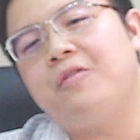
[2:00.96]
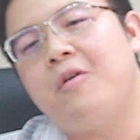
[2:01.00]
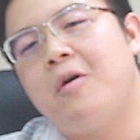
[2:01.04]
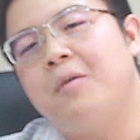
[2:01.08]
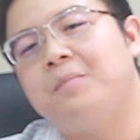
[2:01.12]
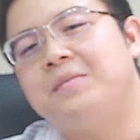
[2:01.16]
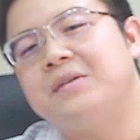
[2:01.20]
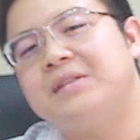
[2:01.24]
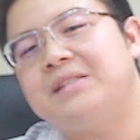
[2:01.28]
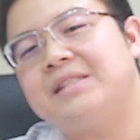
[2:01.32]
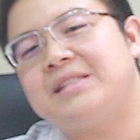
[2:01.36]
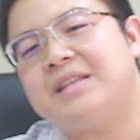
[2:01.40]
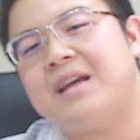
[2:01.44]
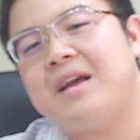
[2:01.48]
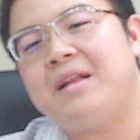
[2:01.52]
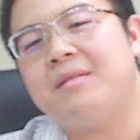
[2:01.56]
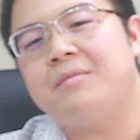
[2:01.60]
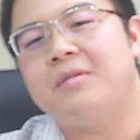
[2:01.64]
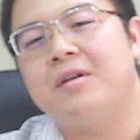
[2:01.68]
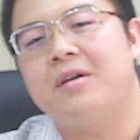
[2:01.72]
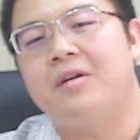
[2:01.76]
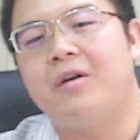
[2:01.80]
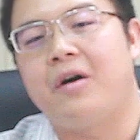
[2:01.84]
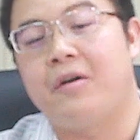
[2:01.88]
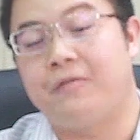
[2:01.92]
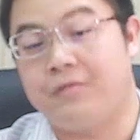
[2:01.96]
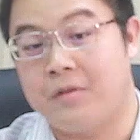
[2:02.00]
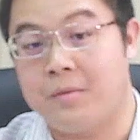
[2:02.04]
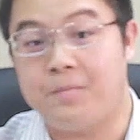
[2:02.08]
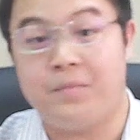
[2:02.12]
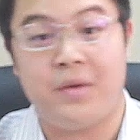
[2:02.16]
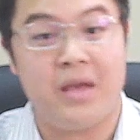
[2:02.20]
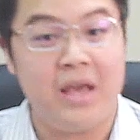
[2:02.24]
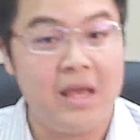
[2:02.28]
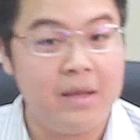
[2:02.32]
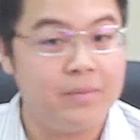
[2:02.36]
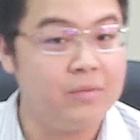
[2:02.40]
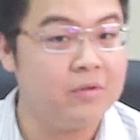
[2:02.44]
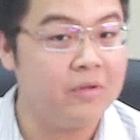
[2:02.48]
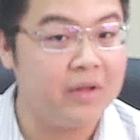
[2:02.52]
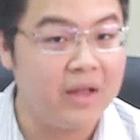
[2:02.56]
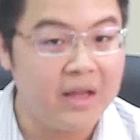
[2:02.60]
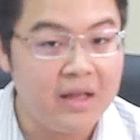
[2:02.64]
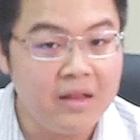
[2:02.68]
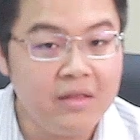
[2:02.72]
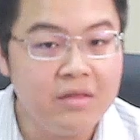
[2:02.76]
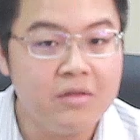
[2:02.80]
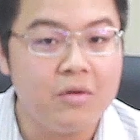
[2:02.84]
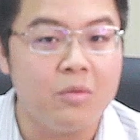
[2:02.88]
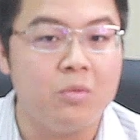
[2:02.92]
4% of the people
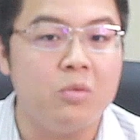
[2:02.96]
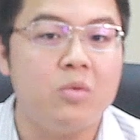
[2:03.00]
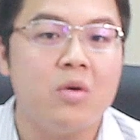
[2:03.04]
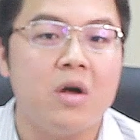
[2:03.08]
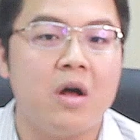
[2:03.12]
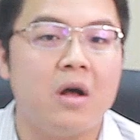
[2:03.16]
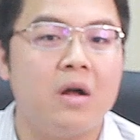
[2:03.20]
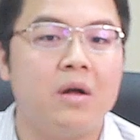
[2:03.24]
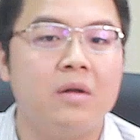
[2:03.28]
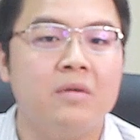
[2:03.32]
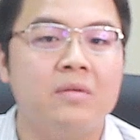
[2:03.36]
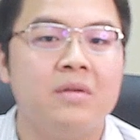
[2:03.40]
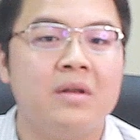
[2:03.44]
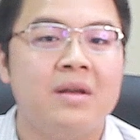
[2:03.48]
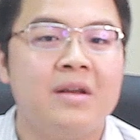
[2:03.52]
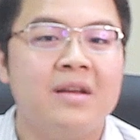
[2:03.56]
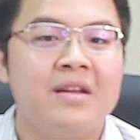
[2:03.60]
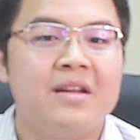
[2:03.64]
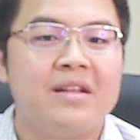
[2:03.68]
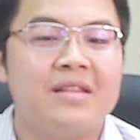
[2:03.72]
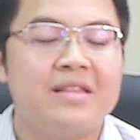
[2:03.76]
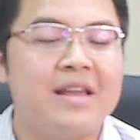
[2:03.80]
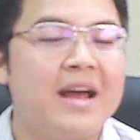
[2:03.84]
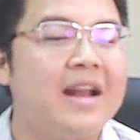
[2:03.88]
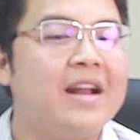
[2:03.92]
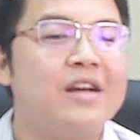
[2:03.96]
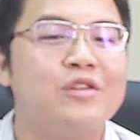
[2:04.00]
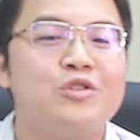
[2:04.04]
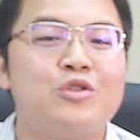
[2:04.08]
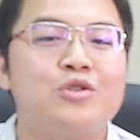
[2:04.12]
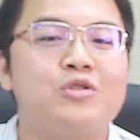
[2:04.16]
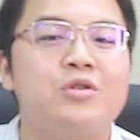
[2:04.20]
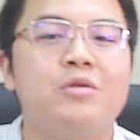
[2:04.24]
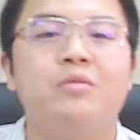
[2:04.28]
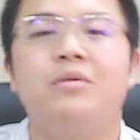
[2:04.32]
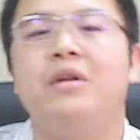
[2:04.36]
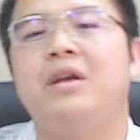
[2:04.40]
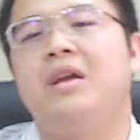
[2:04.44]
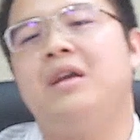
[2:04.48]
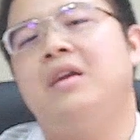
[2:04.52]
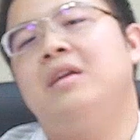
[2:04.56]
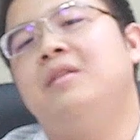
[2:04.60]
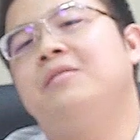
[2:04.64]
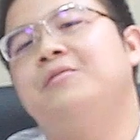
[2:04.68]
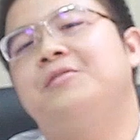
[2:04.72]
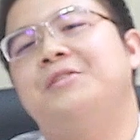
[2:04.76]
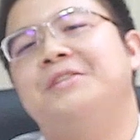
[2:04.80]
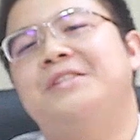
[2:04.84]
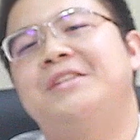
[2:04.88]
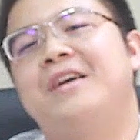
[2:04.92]
in the world that are truly
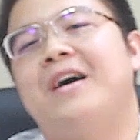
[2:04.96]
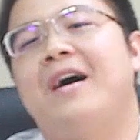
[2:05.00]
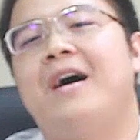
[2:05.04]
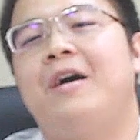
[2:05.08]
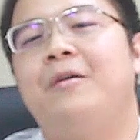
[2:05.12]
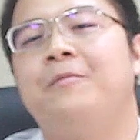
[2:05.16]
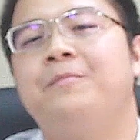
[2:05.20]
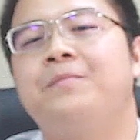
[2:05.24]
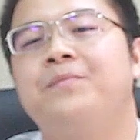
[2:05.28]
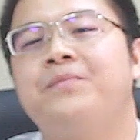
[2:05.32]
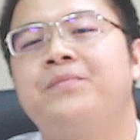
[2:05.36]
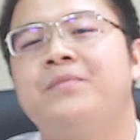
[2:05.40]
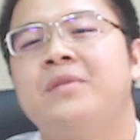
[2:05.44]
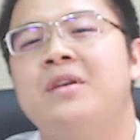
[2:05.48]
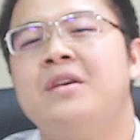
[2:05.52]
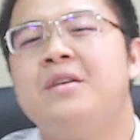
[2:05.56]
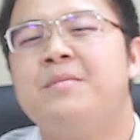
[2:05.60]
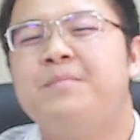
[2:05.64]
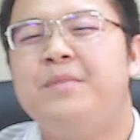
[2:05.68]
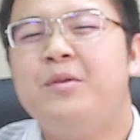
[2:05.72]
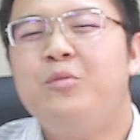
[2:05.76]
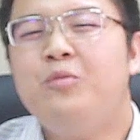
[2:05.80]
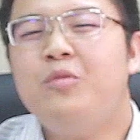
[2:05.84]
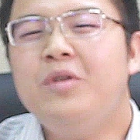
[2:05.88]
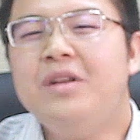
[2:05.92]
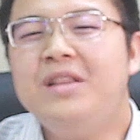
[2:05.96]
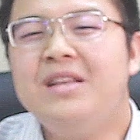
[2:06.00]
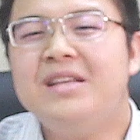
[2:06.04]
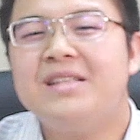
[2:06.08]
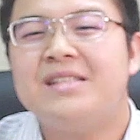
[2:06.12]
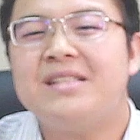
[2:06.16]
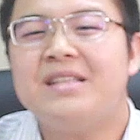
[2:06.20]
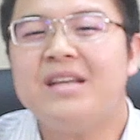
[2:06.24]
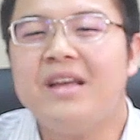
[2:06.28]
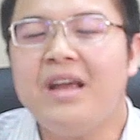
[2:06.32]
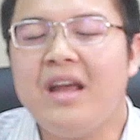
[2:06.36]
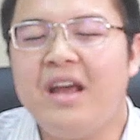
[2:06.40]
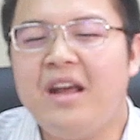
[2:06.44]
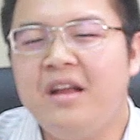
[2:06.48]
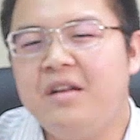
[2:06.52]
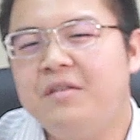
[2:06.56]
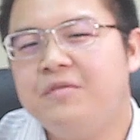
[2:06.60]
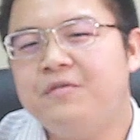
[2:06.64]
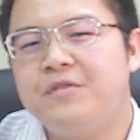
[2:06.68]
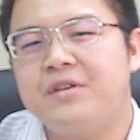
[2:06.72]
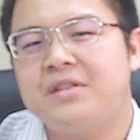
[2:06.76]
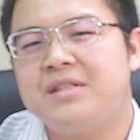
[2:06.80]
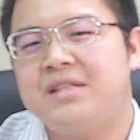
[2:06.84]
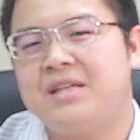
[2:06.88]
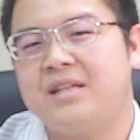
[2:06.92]
infertile. But what does
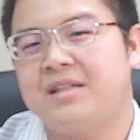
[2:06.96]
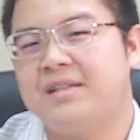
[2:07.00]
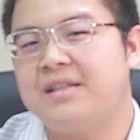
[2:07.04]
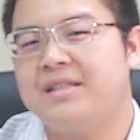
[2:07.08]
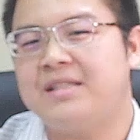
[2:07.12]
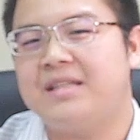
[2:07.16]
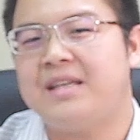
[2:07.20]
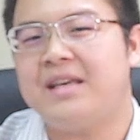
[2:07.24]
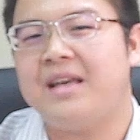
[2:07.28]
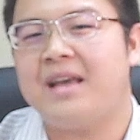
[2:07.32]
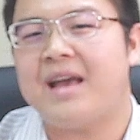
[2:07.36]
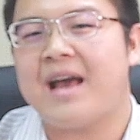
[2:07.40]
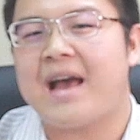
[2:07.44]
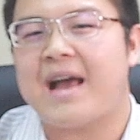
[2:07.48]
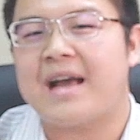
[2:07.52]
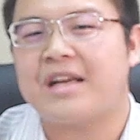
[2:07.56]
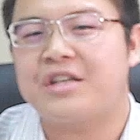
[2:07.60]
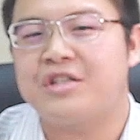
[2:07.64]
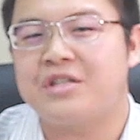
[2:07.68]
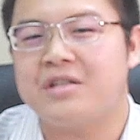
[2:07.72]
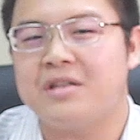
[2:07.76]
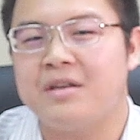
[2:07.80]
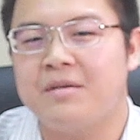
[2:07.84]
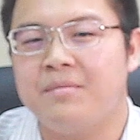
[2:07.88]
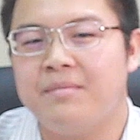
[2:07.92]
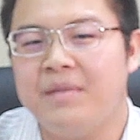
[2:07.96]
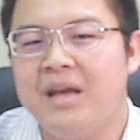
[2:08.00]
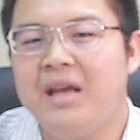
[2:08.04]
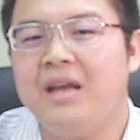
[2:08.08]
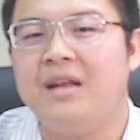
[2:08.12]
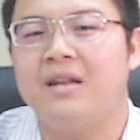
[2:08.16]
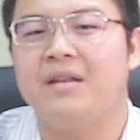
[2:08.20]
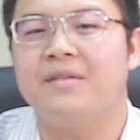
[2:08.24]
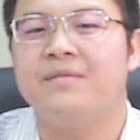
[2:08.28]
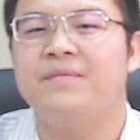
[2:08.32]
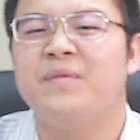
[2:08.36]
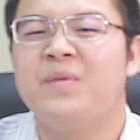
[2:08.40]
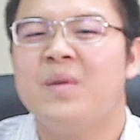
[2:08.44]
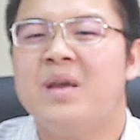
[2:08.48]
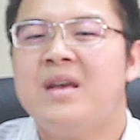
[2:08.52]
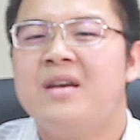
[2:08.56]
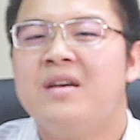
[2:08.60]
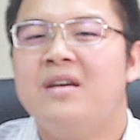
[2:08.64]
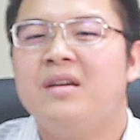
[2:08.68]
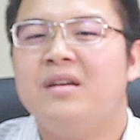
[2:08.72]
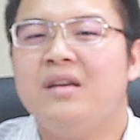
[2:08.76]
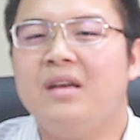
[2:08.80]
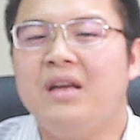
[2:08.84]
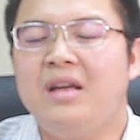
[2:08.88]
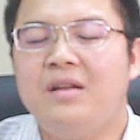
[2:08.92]
infertility actually mean?
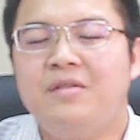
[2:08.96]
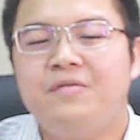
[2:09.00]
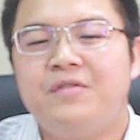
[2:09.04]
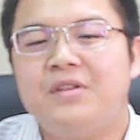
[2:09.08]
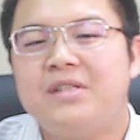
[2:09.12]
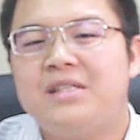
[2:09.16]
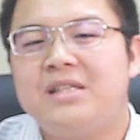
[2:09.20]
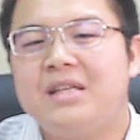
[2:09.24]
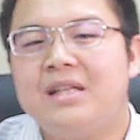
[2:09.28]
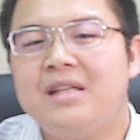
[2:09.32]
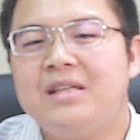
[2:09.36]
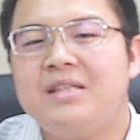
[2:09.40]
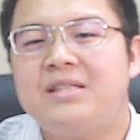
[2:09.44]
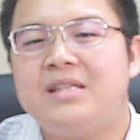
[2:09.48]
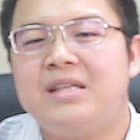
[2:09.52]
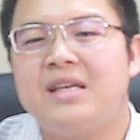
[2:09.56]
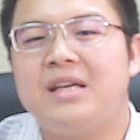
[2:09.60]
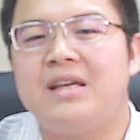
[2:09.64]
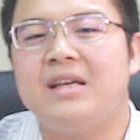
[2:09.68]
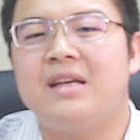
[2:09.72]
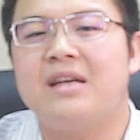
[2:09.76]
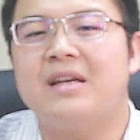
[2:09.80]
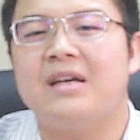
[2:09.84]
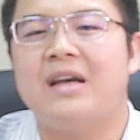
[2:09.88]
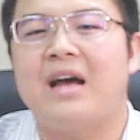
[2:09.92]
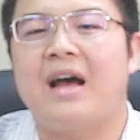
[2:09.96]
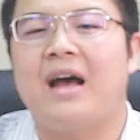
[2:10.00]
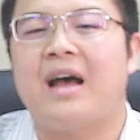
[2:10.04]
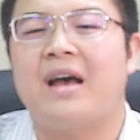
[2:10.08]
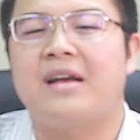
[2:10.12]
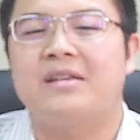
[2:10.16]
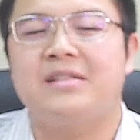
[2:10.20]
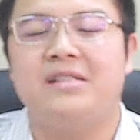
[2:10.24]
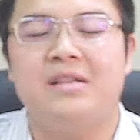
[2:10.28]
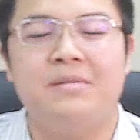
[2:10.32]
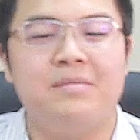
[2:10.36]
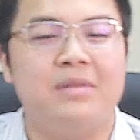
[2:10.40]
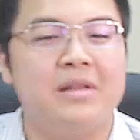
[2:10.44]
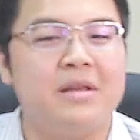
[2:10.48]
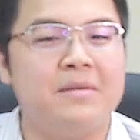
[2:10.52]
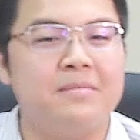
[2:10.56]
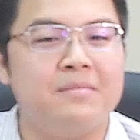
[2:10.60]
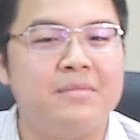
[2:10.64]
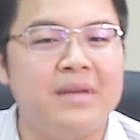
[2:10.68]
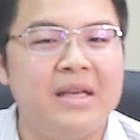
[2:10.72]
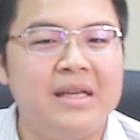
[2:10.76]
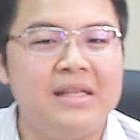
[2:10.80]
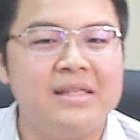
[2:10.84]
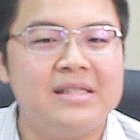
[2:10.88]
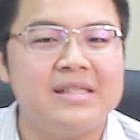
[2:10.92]
Infertility simply
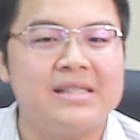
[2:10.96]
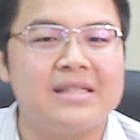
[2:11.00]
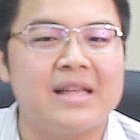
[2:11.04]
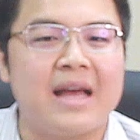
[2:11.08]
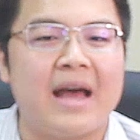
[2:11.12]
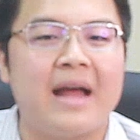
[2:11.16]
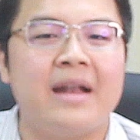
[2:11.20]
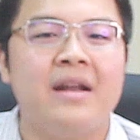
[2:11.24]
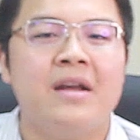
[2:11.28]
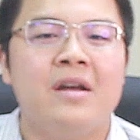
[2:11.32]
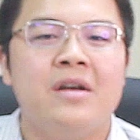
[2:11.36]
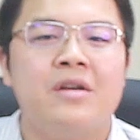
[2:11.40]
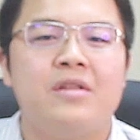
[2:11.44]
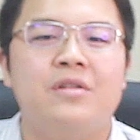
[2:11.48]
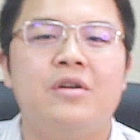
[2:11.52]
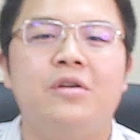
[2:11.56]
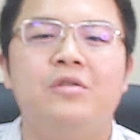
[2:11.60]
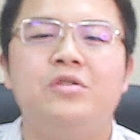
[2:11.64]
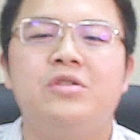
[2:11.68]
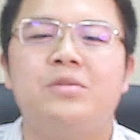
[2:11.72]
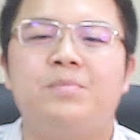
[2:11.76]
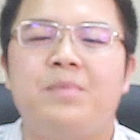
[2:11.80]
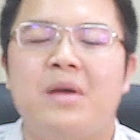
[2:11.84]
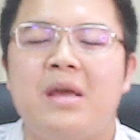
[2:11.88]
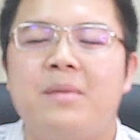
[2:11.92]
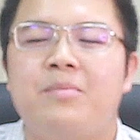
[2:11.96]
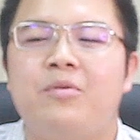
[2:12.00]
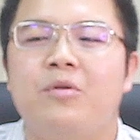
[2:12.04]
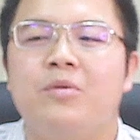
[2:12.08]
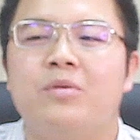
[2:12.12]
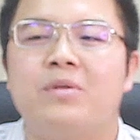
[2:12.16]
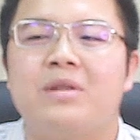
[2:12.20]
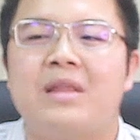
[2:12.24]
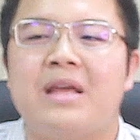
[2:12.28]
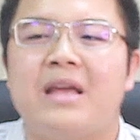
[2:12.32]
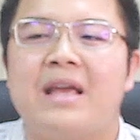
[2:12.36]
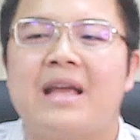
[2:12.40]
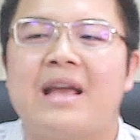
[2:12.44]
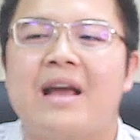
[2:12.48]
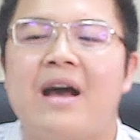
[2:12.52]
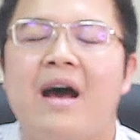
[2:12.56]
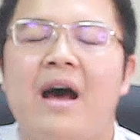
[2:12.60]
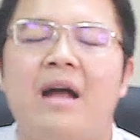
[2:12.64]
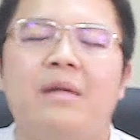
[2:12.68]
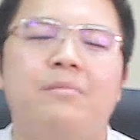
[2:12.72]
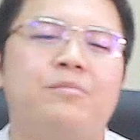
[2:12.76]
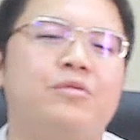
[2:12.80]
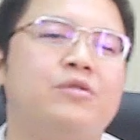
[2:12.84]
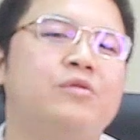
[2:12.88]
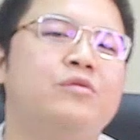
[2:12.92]
means that those people, they
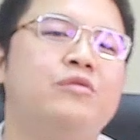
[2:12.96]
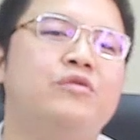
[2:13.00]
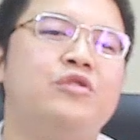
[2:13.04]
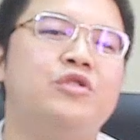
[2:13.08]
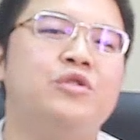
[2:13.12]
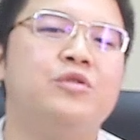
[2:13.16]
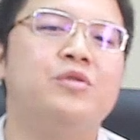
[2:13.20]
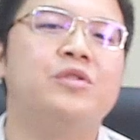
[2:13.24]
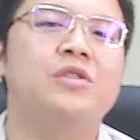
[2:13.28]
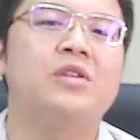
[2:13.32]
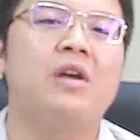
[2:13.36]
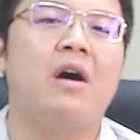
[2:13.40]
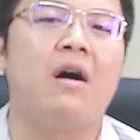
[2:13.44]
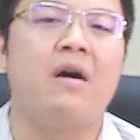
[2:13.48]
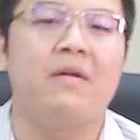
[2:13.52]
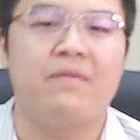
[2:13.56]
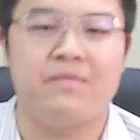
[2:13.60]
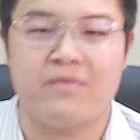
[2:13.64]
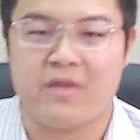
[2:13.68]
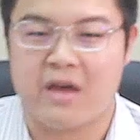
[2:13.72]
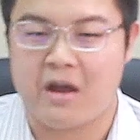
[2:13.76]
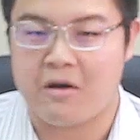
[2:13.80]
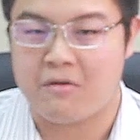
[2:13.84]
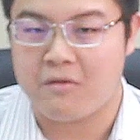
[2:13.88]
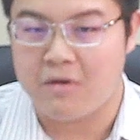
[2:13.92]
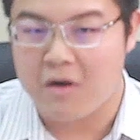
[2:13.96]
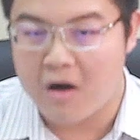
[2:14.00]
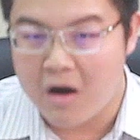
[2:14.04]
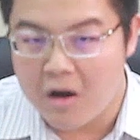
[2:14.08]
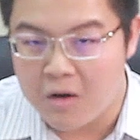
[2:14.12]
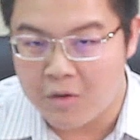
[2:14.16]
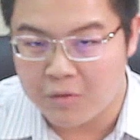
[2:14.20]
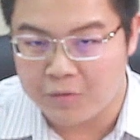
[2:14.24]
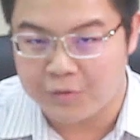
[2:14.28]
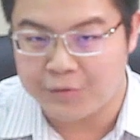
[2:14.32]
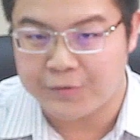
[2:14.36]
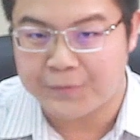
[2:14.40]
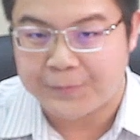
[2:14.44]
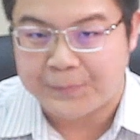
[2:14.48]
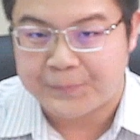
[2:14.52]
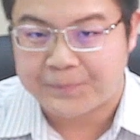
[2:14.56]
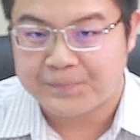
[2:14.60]
can't produce on their own.